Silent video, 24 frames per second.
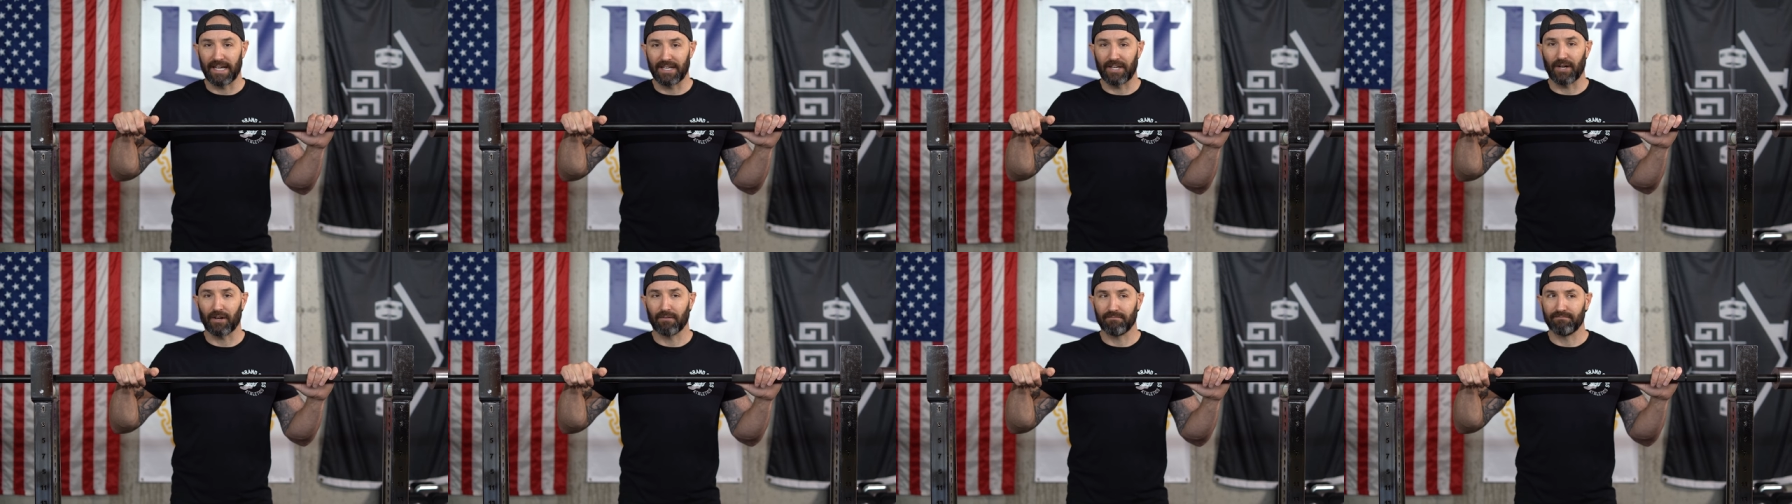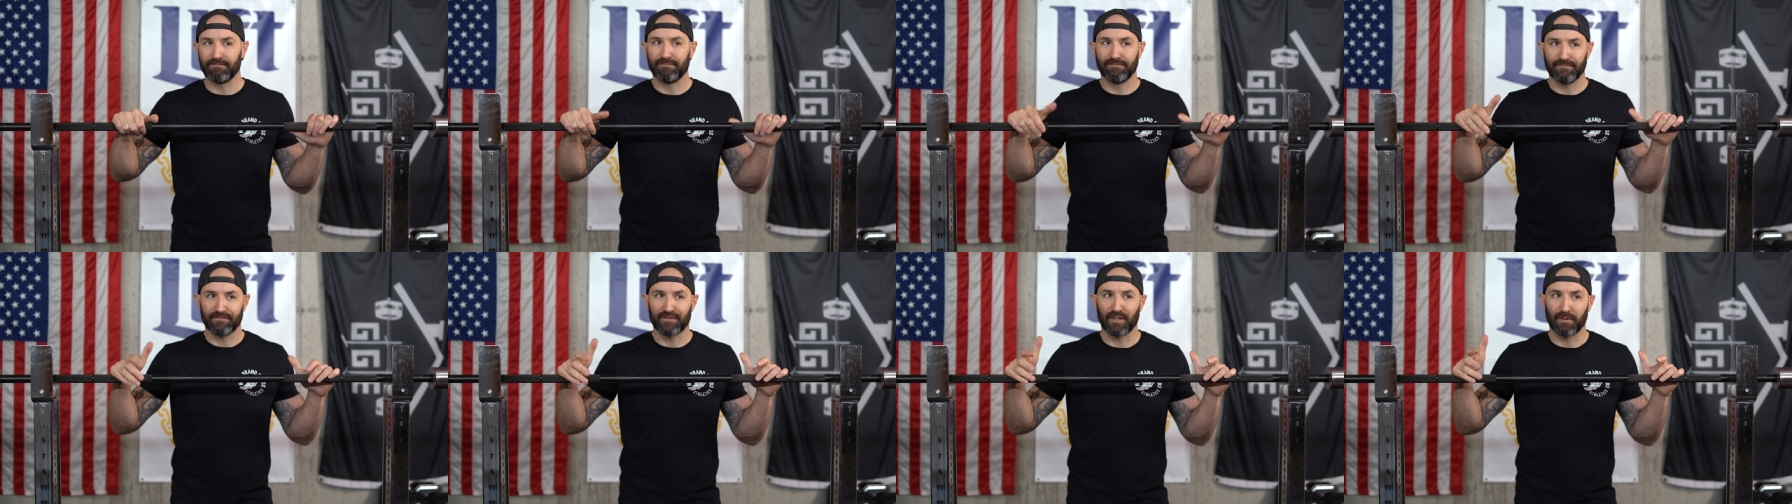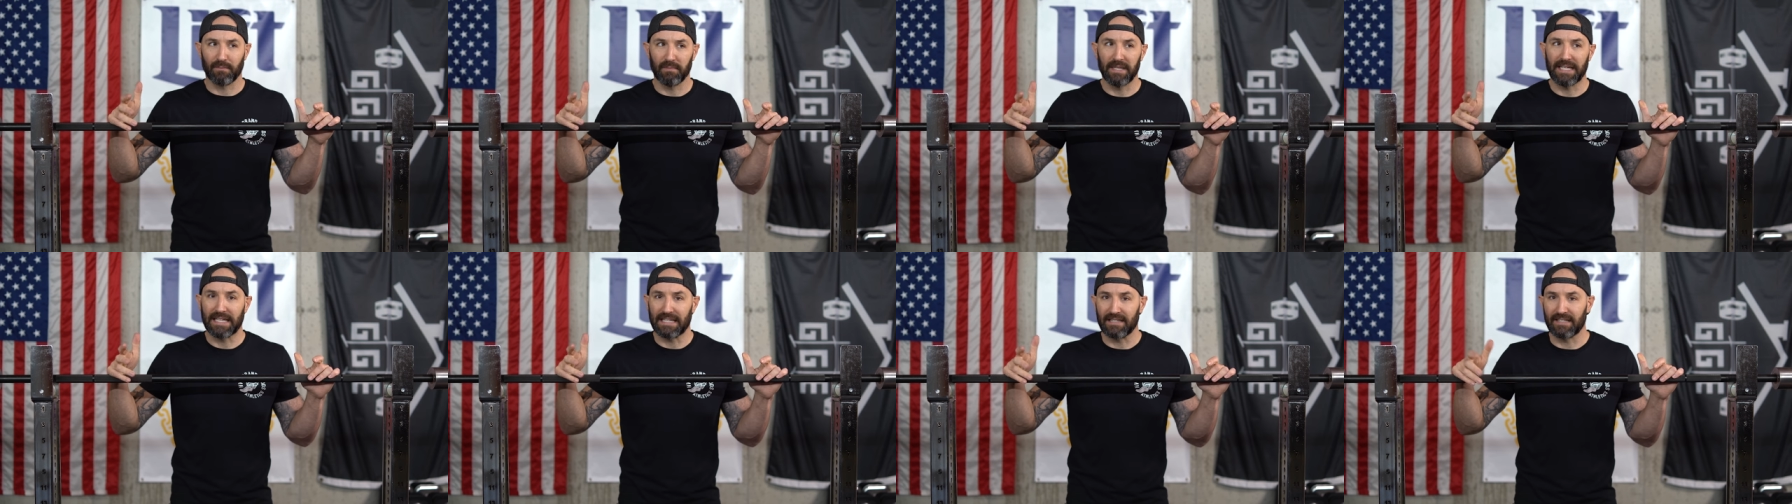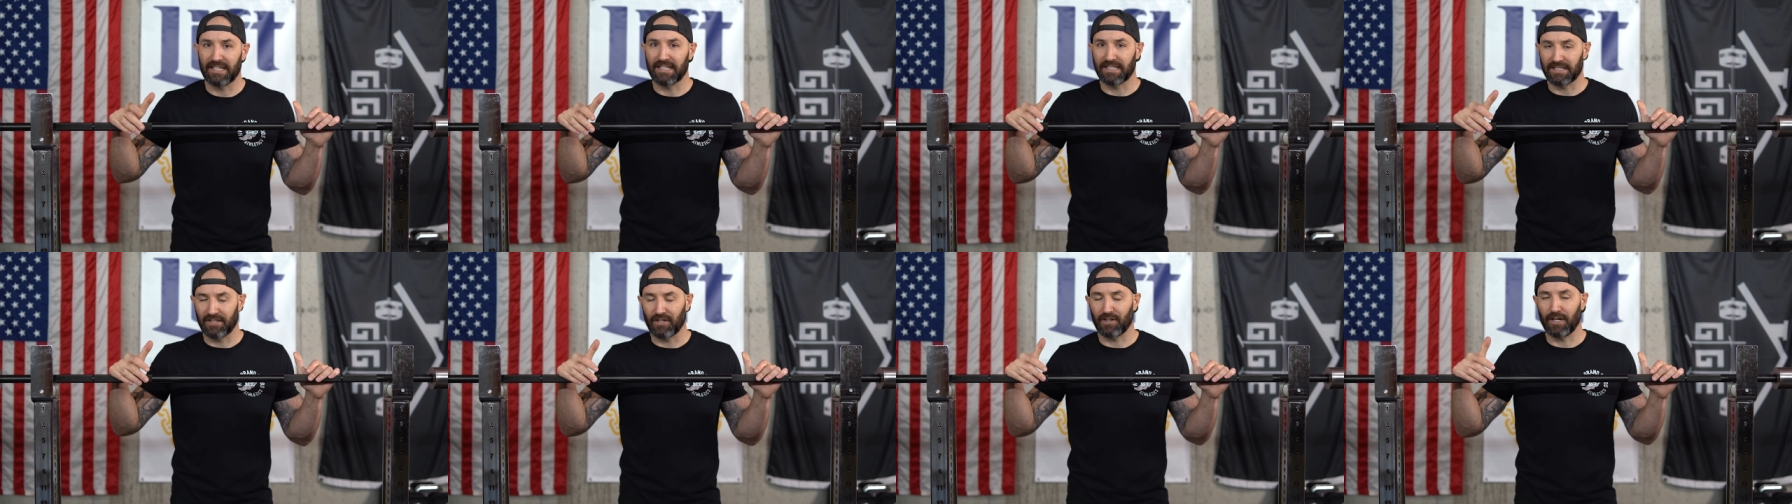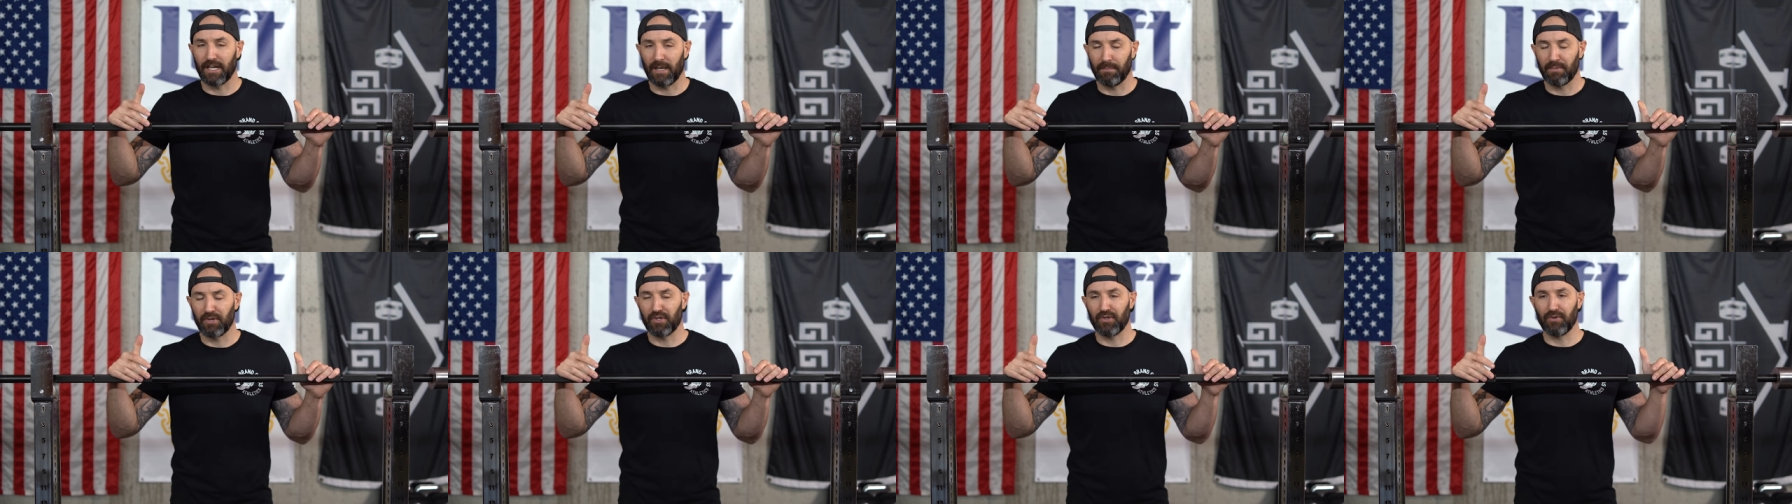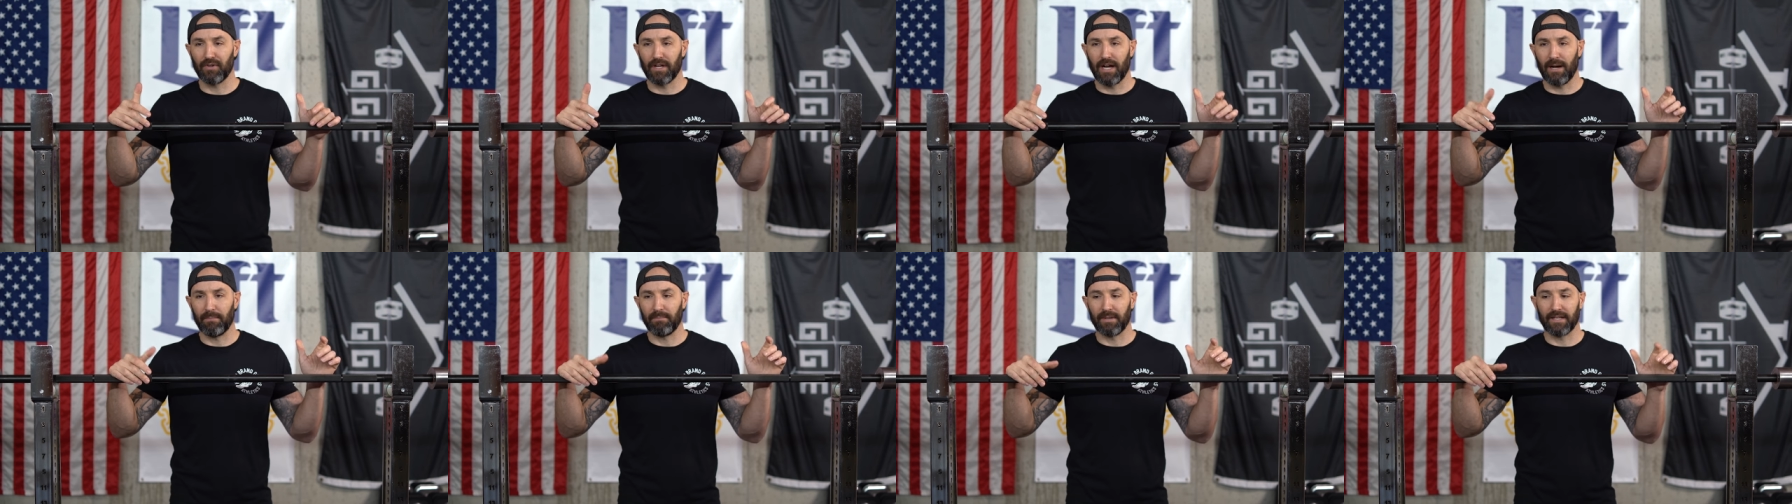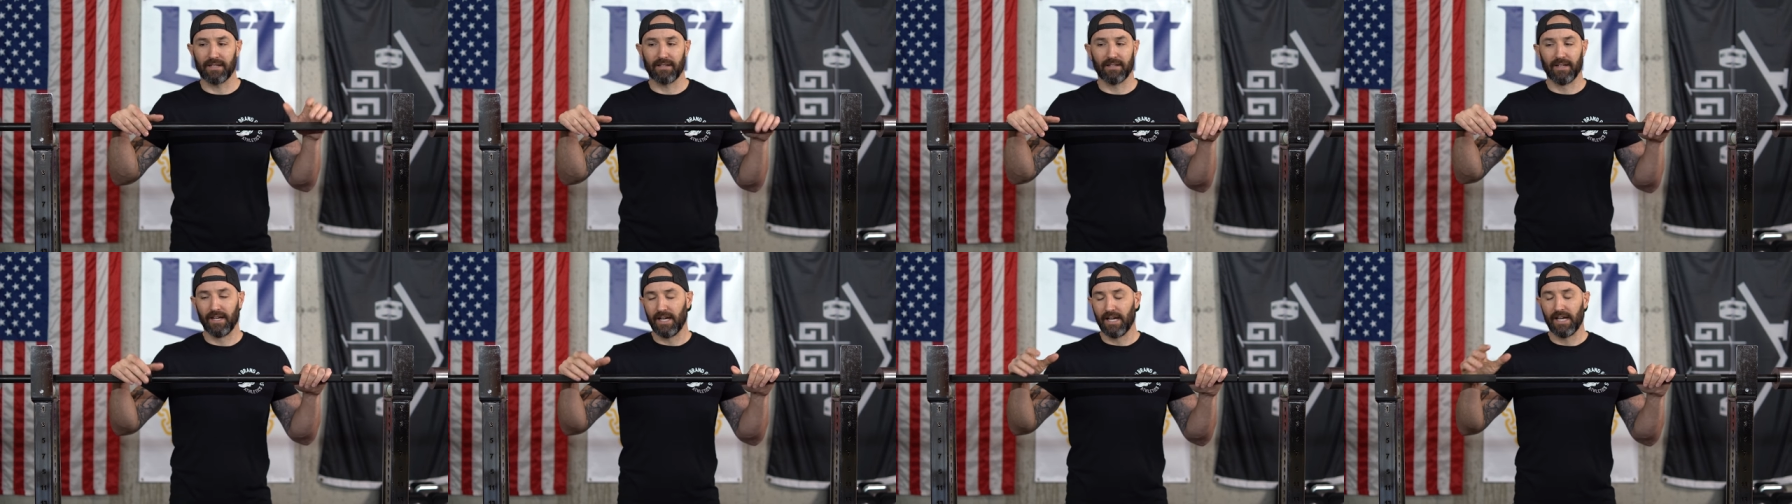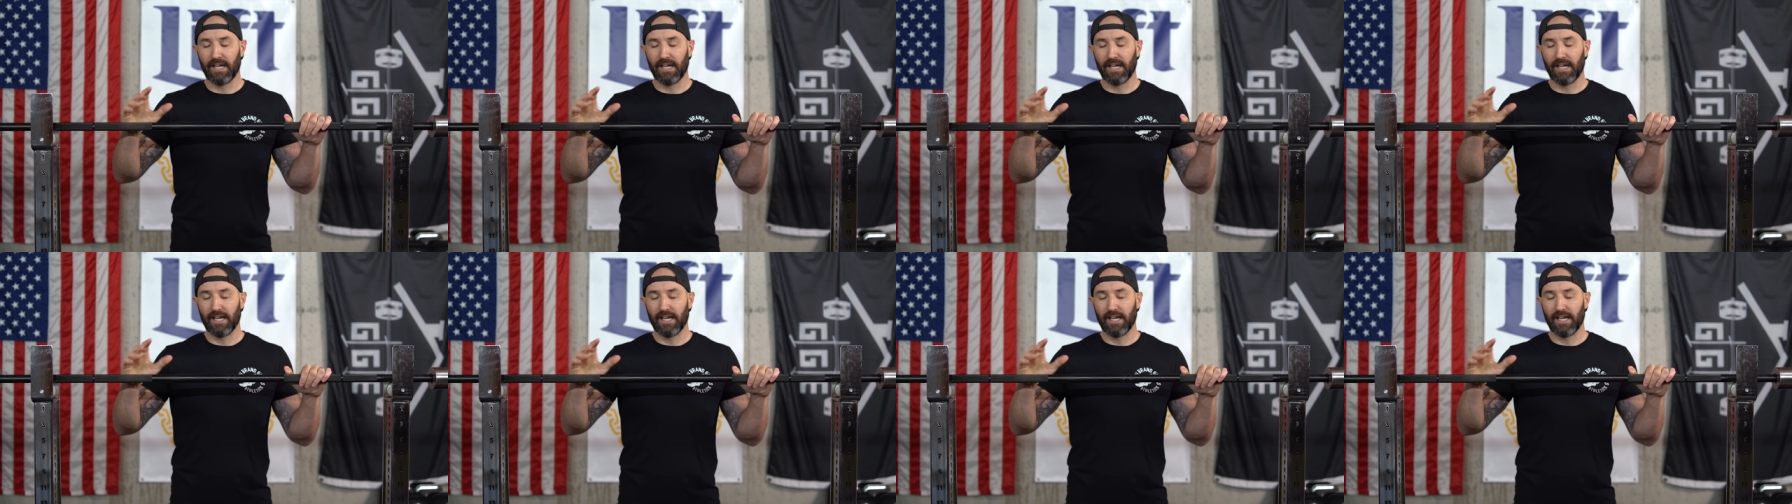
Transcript: And your, for me at least, your hips shoot up and